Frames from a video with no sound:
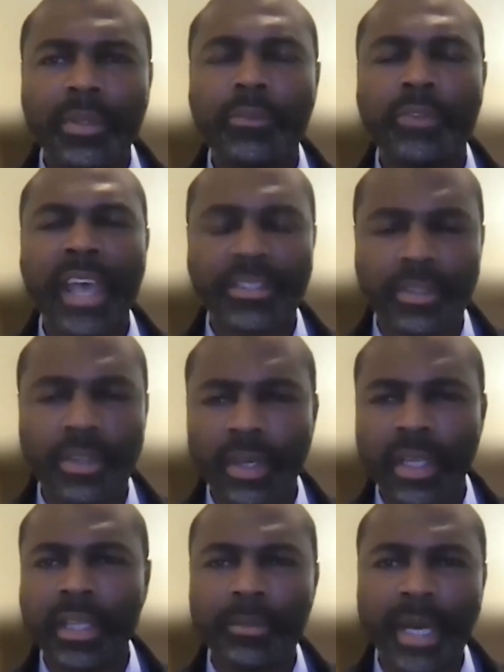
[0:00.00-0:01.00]
fester
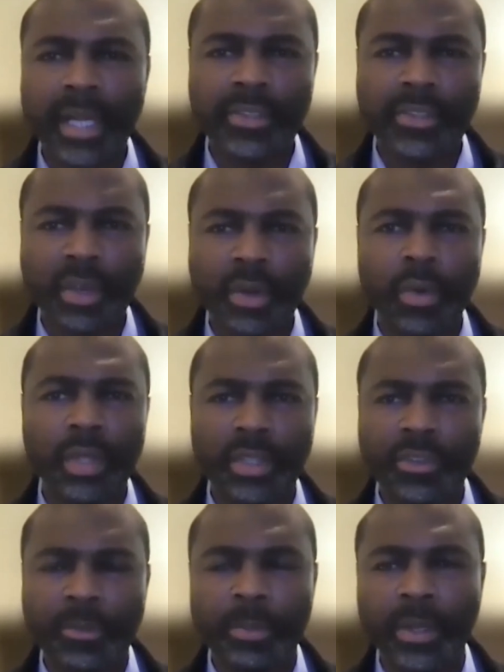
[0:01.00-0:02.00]
in my soul
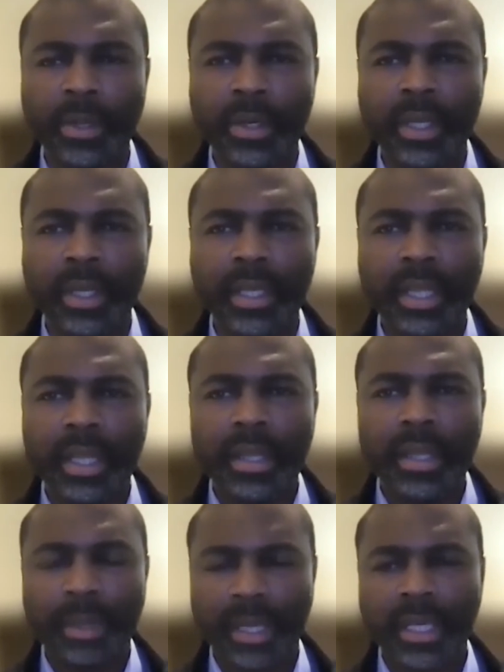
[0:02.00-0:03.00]
and spirit
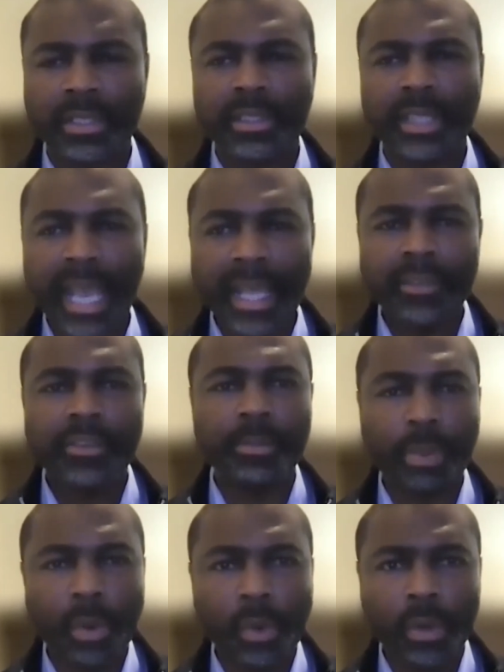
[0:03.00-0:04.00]
because that's
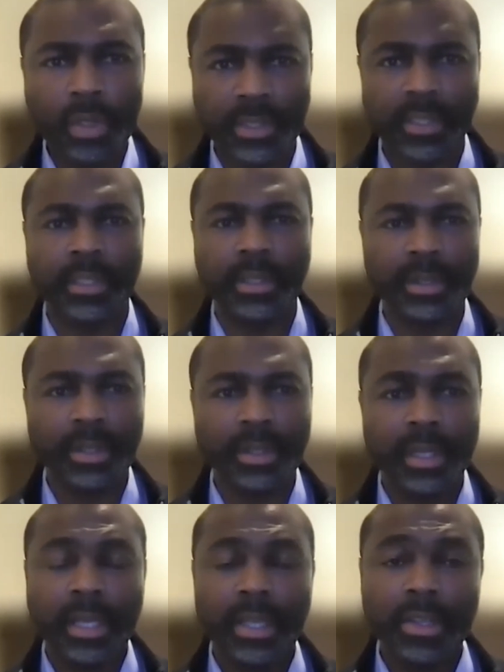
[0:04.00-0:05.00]
poison,
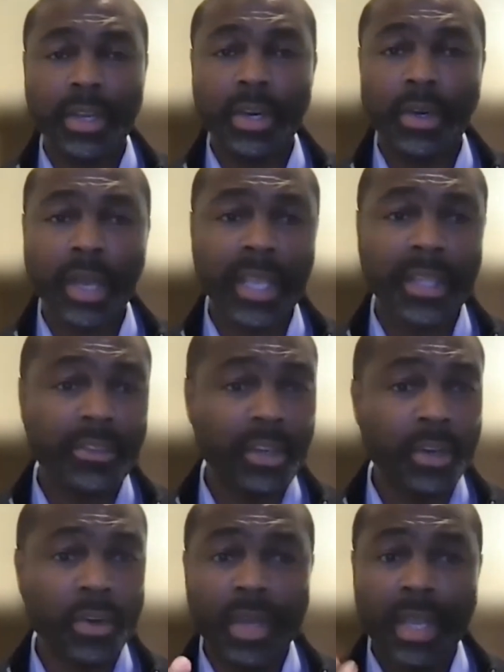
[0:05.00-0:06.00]
you know. And
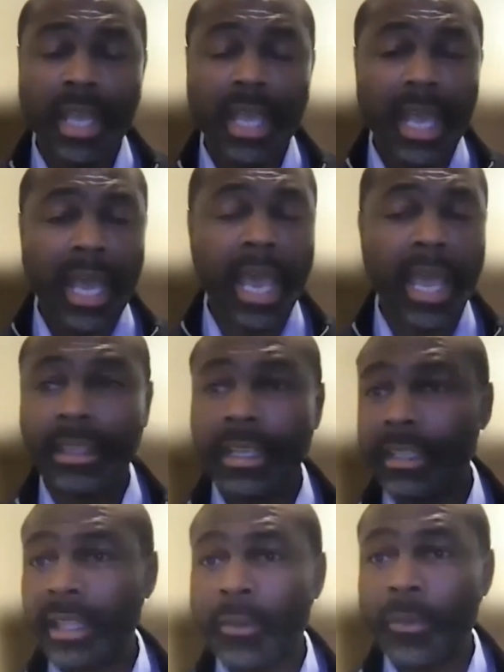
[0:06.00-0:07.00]
so I
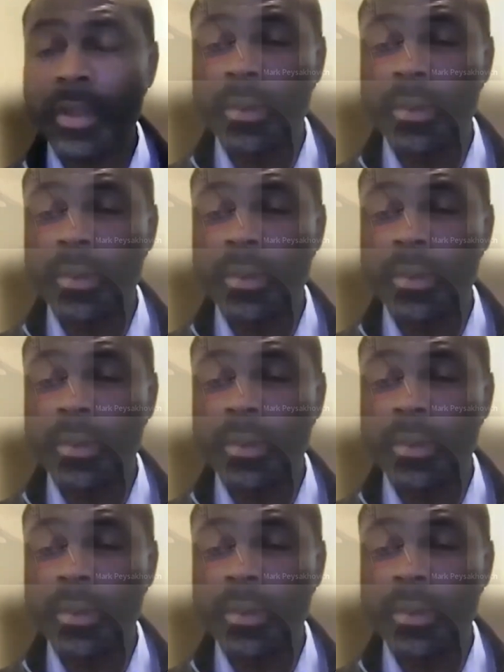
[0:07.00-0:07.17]
think that we're